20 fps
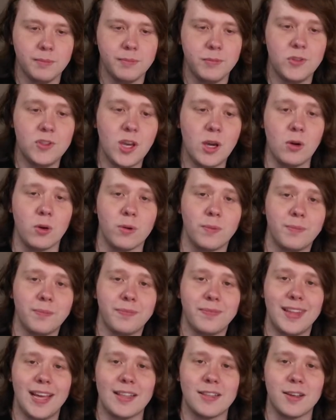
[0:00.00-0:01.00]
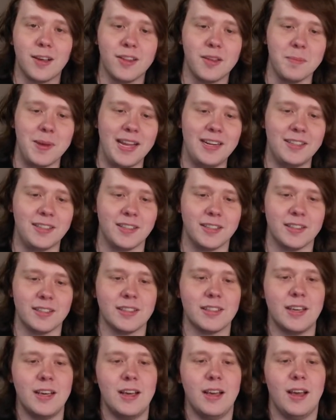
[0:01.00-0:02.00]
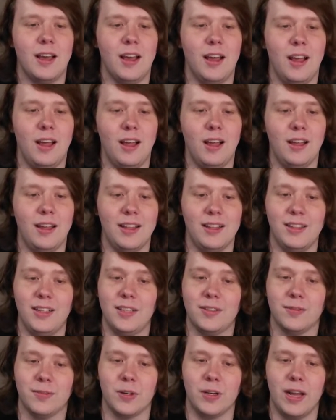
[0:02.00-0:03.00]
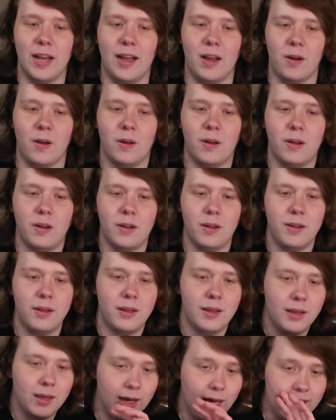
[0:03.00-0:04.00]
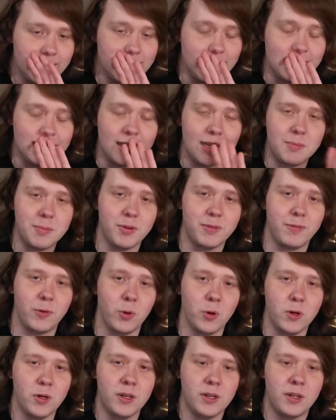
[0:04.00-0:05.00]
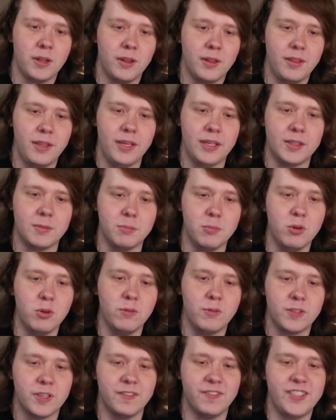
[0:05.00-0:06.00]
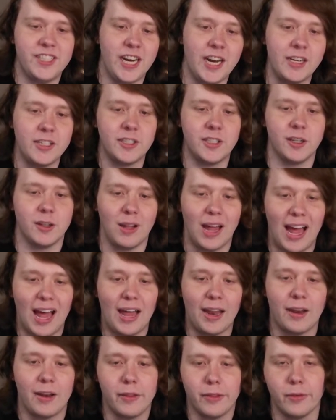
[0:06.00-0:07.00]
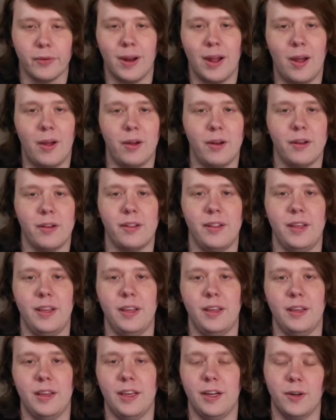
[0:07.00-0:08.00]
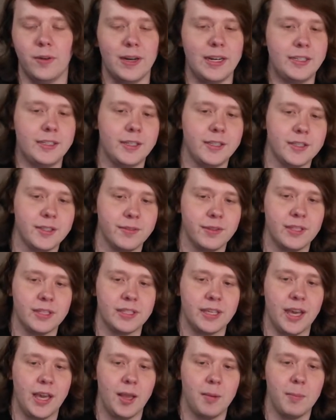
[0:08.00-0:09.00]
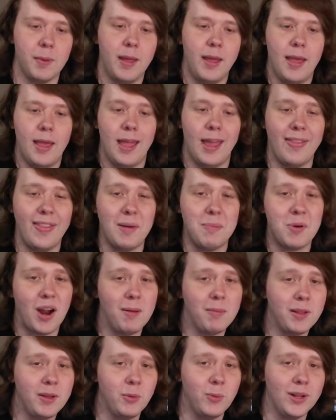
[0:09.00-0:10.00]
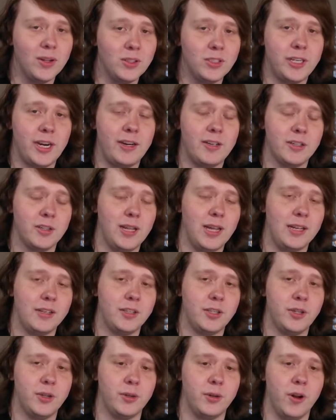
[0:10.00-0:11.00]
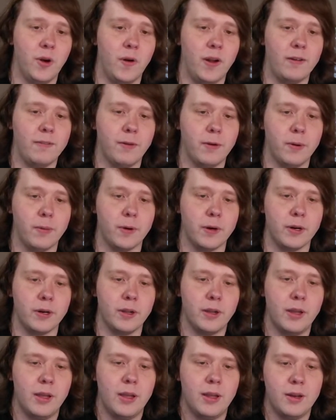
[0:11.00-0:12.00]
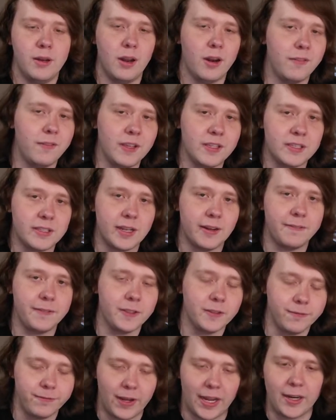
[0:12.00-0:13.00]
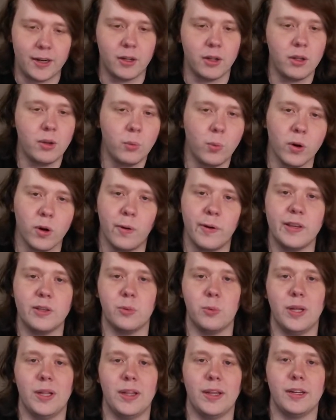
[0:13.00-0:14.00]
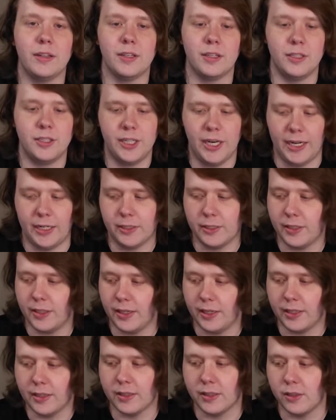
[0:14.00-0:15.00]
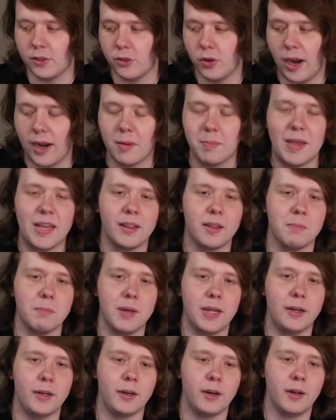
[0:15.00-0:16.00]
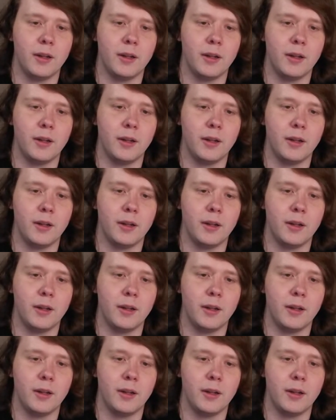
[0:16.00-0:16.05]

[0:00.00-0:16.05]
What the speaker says: So, that's all the mages, at least for now. As I said before, these moves have changed a lot throughout the iterations of this game, and they probably will change a lot too going forward. None of this stuff is final. We're always willing to change things and try to make them better.